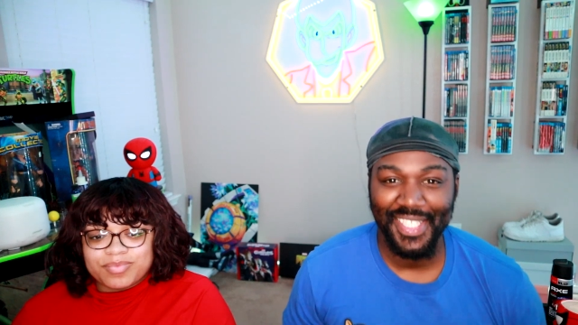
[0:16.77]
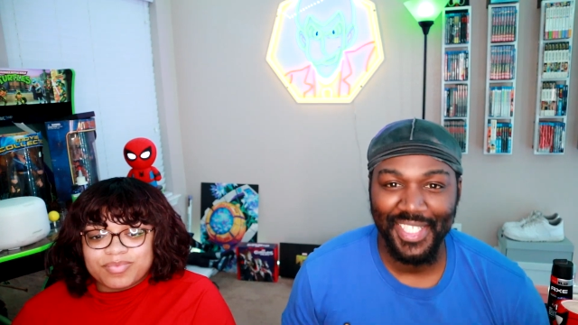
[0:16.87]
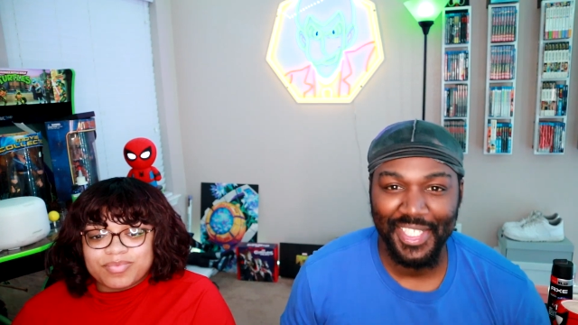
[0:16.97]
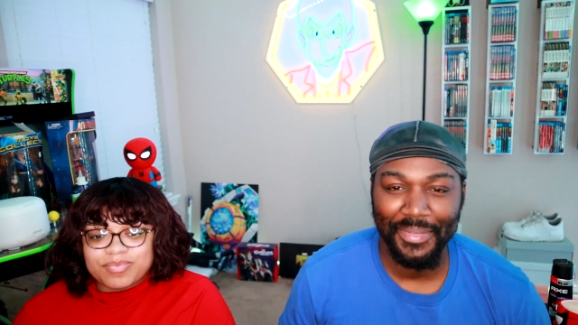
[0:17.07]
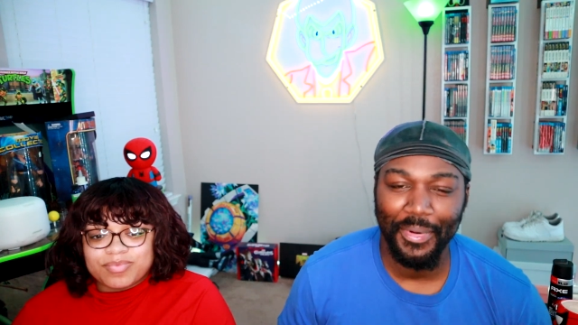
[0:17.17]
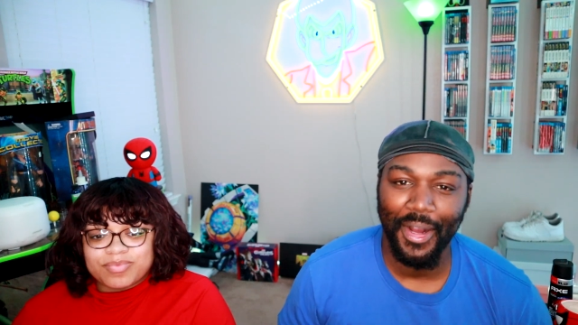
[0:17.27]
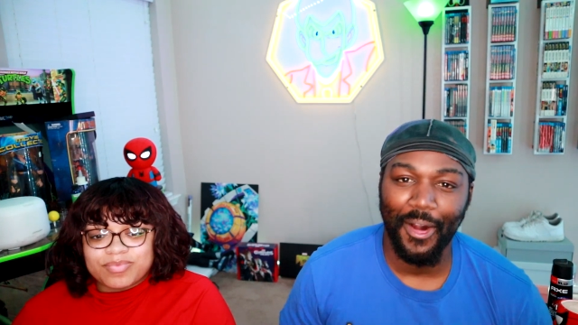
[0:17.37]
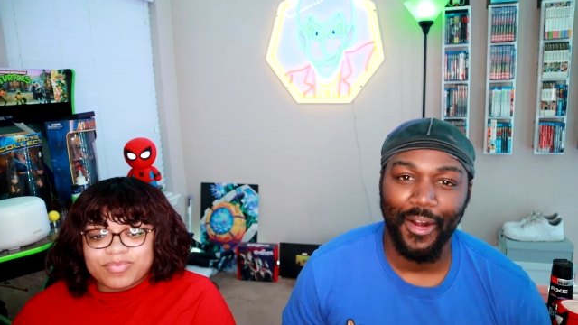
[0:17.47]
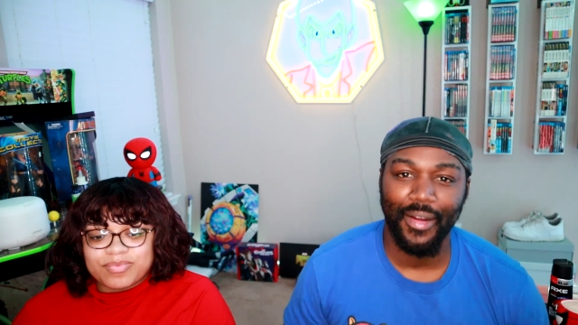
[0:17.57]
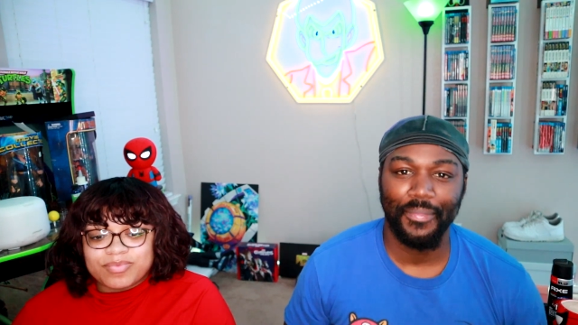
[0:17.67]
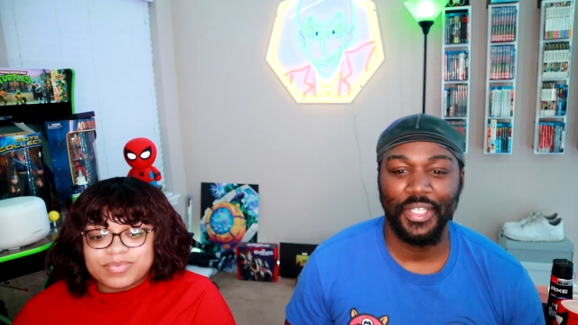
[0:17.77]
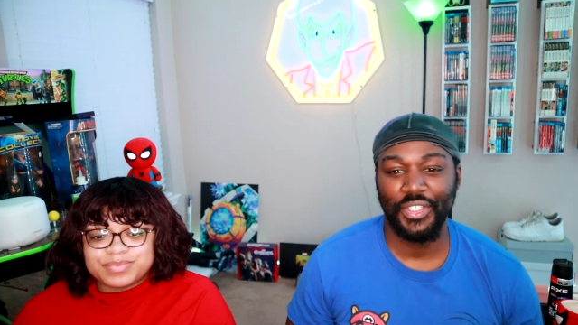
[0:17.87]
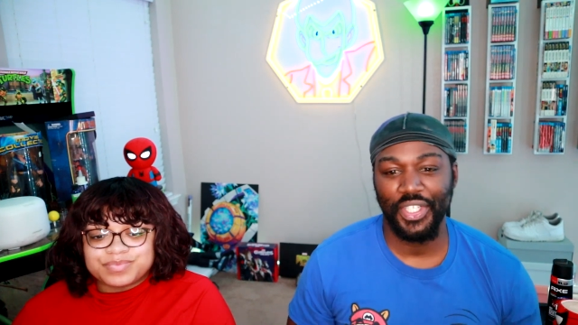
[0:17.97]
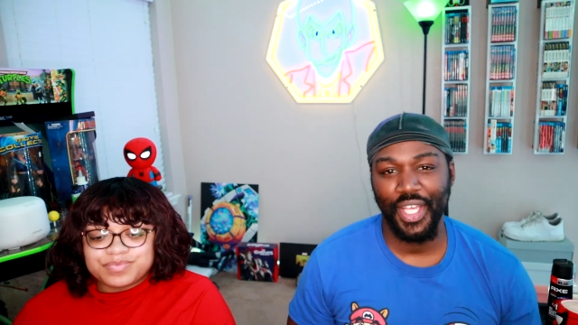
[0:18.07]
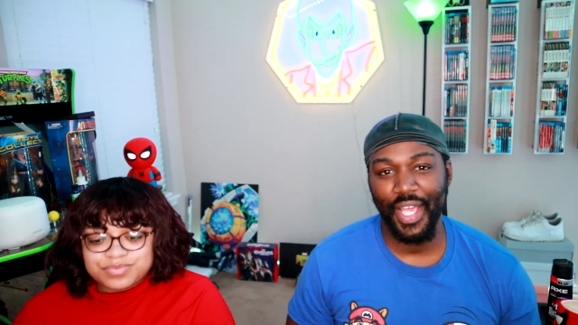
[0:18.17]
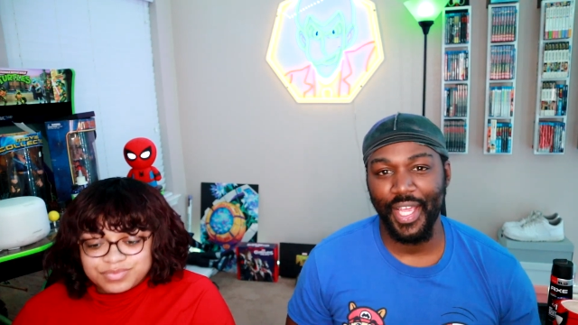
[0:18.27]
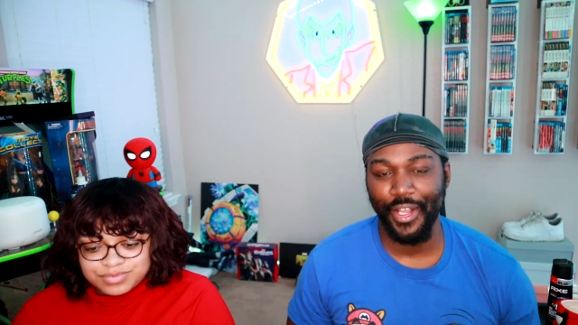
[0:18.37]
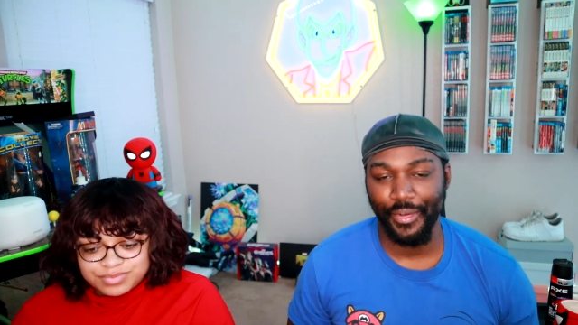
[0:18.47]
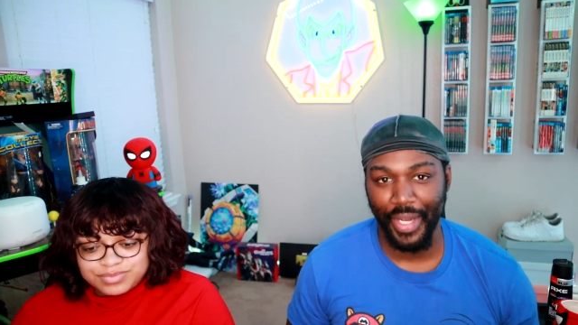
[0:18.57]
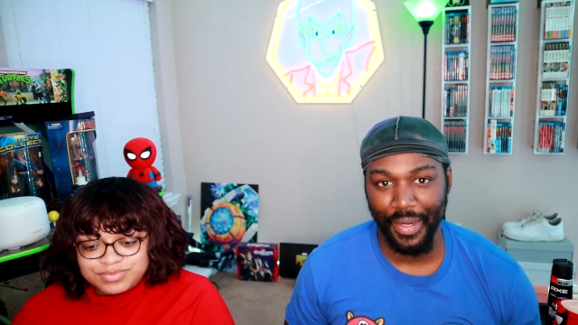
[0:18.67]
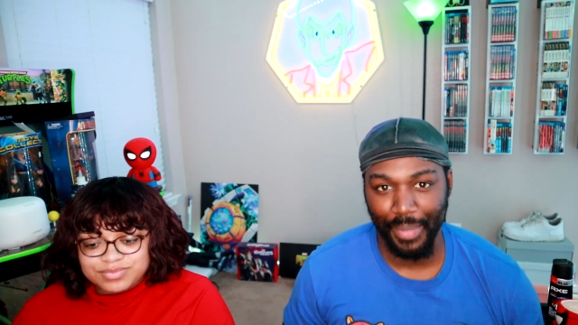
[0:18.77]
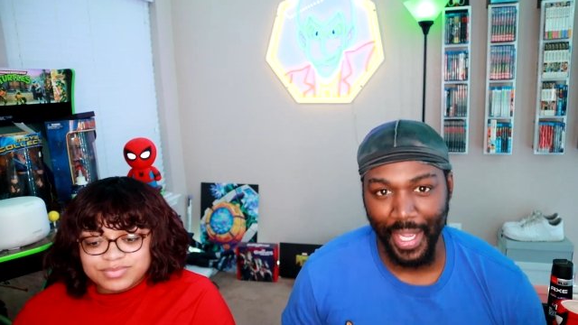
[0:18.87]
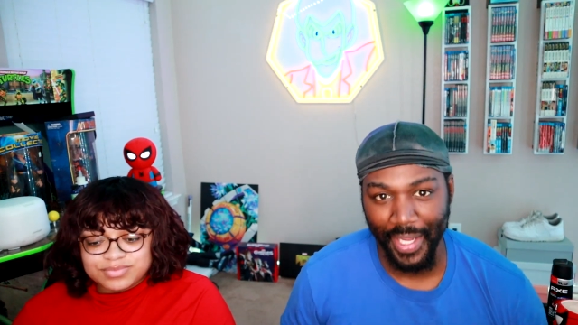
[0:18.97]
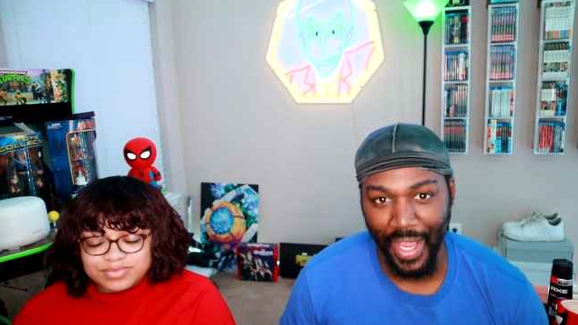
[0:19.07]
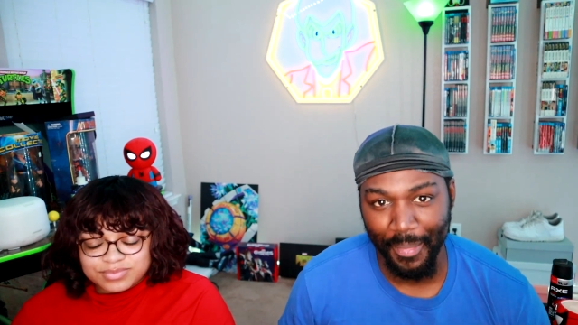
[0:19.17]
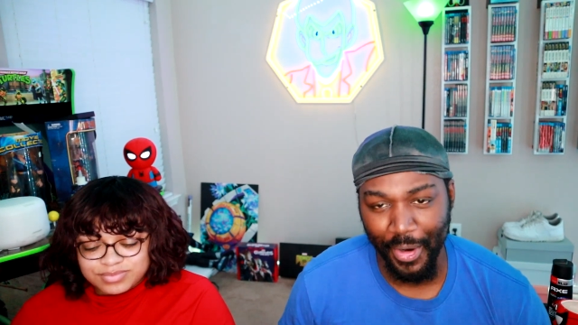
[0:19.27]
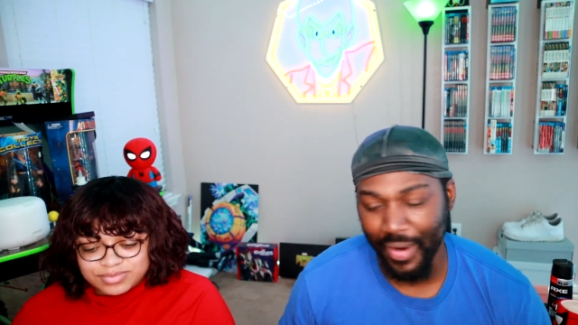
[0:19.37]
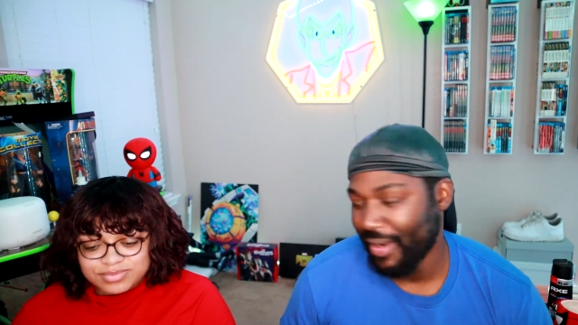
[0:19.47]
Speaker 1: This is your boy RBG, aka the Random Black Gamer.